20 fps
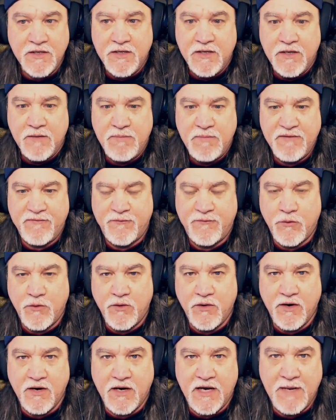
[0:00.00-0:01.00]

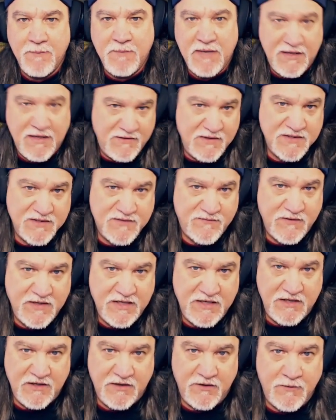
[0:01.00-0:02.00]
before I made this
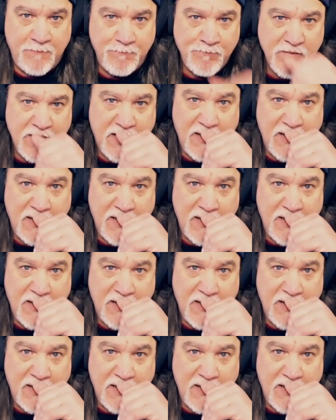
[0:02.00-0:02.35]
video. I